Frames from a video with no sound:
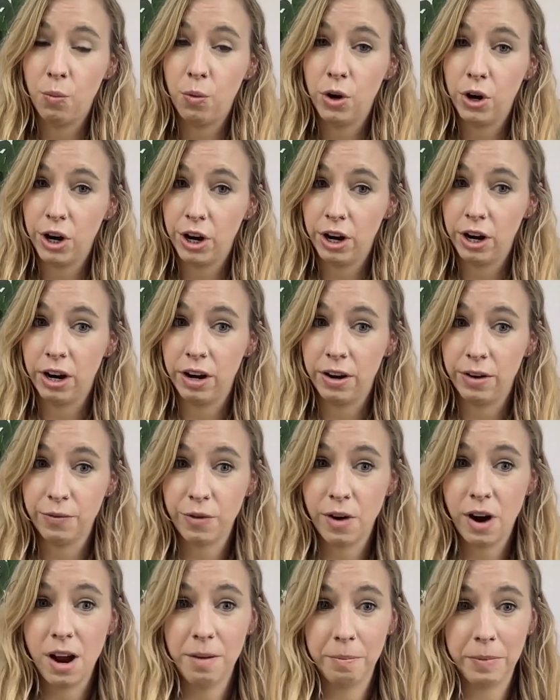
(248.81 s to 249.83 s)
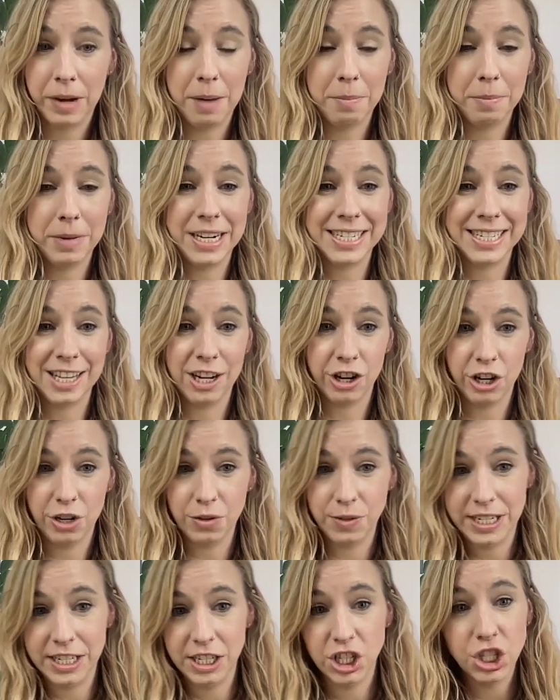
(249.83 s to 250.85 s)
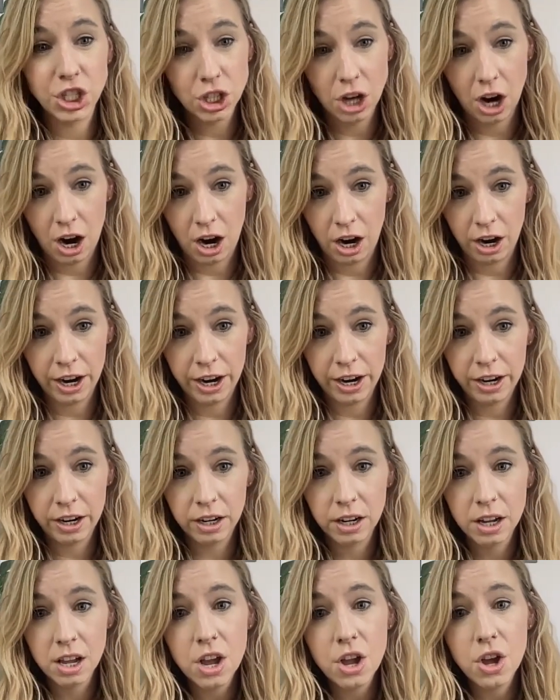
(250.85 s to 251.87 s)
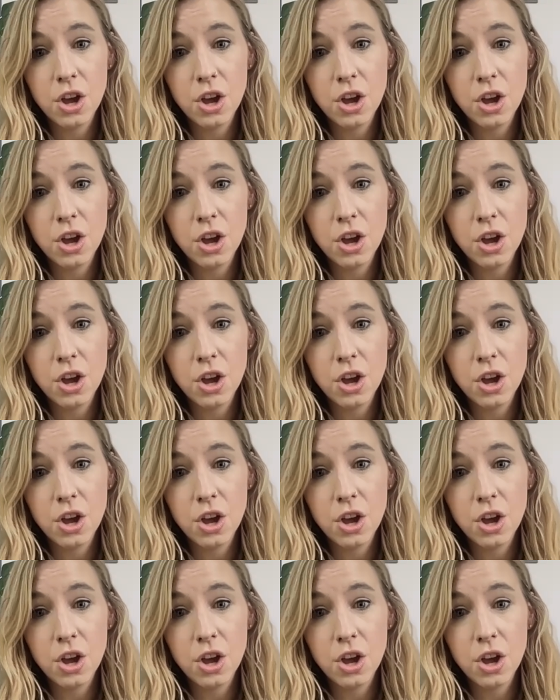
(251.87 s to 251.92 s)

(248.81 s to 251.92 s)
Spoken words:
were from companies that are using SAR,